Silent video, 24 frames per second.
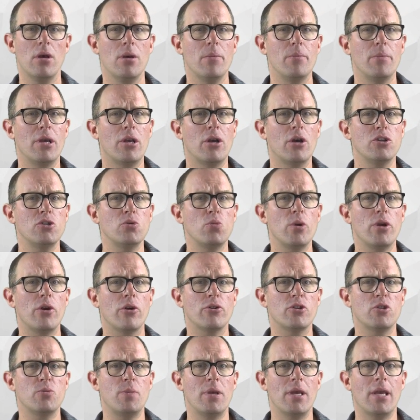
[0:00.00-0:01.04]
Because we
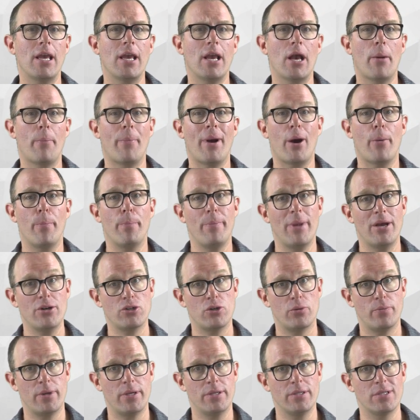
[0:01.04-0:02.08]
are speaking about
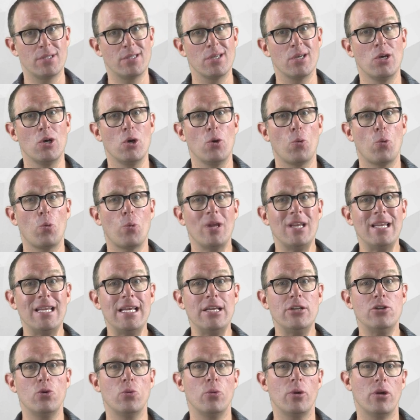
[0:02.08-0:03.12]
measurements, we
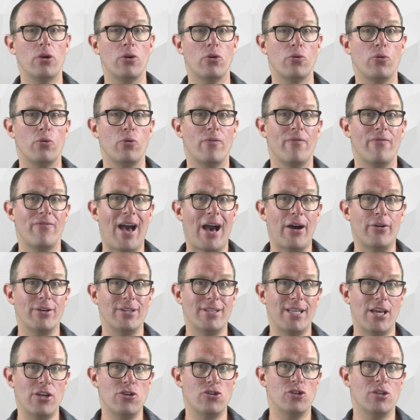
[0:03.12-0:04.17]
need to include
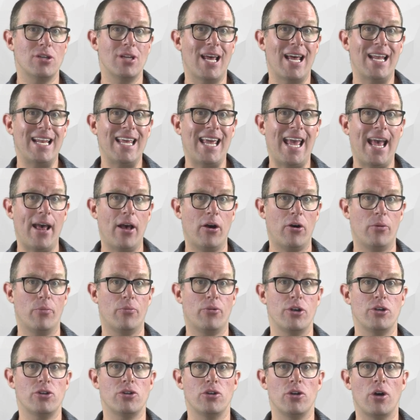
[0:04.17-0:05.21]
validation and
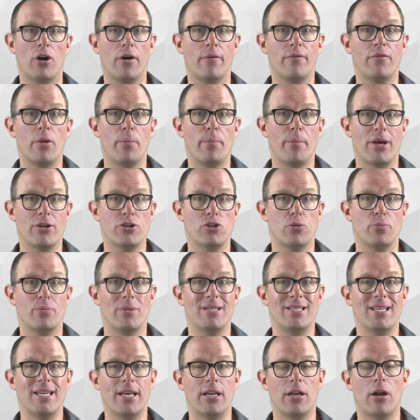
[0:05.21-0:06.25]
calibration of the
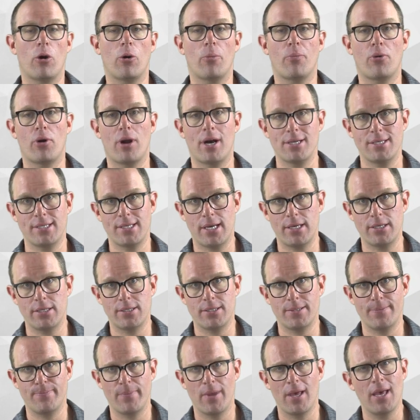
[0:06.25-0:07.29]
measurement in our
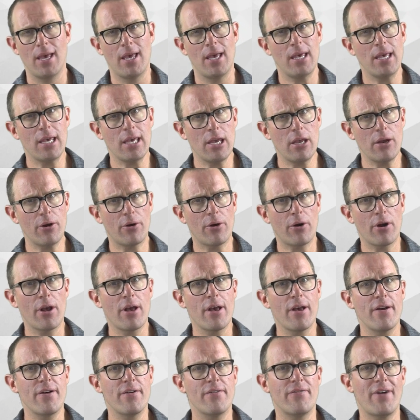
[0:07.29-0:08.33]
process. Here,
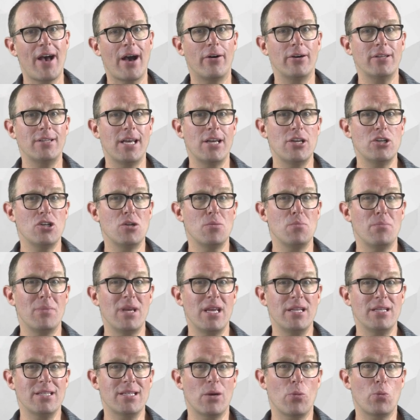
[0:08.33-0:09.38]
validation
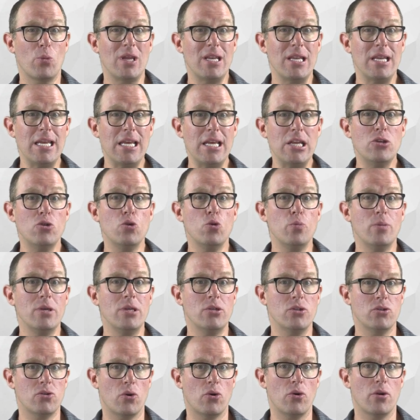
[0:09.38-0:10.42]
means that we need to be
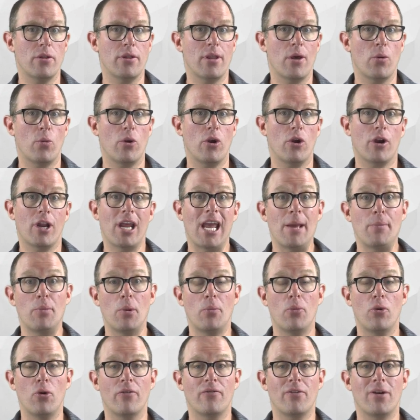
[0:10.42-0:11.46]
certain that we are
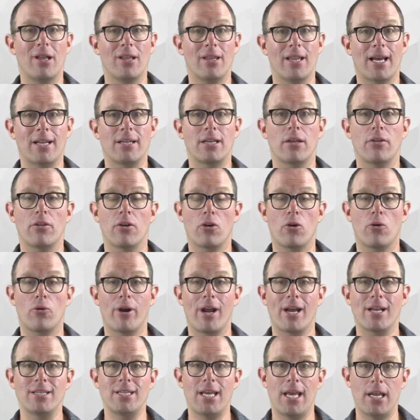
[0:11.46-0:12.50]
capable of collecting the
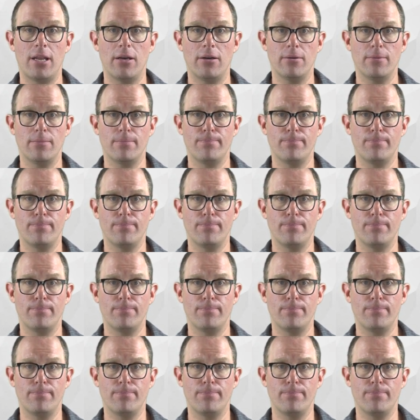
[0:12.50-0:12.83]
correct data.